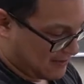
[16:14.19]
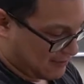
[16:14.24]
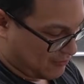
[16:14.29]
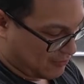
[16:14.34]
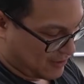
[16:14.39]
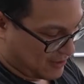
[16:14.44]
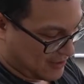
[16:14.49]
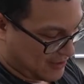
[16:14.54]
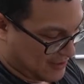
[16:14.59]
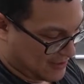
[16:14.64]

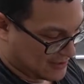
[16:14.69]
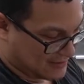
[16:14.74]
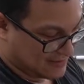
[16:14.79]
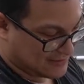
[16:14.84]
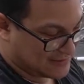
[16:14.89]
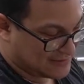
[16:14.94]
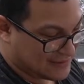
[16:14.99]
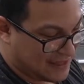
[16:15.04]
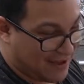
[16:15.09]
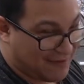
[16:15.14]
But
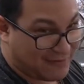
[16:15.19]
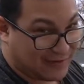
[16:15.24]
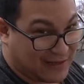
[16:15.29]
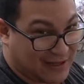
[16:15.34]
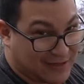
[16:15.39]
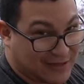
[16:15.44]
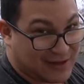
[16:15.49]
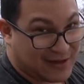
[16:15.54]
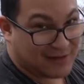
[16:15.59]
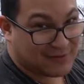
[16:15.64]
these Lava
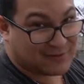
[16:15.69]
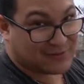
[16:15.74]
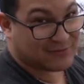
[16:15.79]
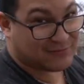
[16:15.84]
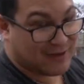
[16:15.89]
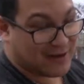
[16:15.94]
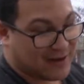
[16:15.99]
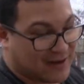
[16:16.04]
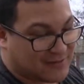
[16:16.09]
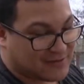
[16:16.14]
Lock gloves
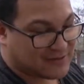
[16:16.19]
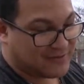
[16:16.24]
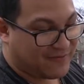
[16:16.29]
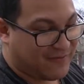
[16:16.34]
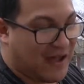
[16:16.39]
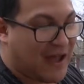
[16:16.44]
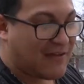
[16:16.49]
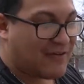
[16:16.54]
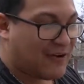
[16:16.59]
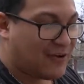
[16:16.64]
rated up to
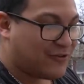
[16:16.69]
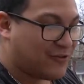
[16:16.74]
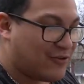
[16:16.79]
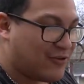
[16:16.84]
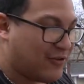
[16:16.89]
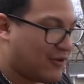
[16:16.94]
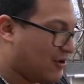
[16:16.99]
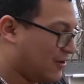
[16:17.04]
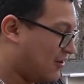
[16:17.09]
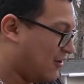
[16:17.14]

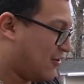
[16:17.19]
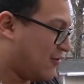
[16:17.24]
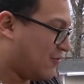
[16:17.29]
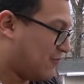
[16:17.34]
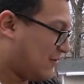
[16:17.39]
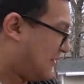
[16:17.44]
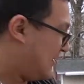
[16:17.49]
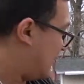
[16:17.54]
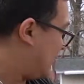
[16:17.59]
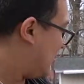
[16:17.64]
500.
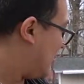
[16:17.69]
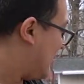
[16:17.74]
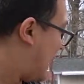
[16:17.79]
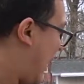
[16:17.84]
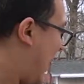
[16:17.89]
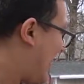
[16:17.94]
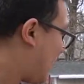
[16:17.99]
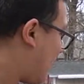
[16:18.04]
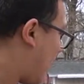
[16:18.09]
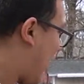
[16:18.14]
Really good,
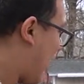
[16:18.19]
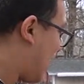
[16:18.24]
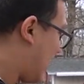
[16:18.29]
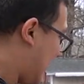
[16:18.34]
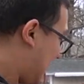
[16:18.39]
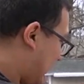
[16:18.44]
high quality.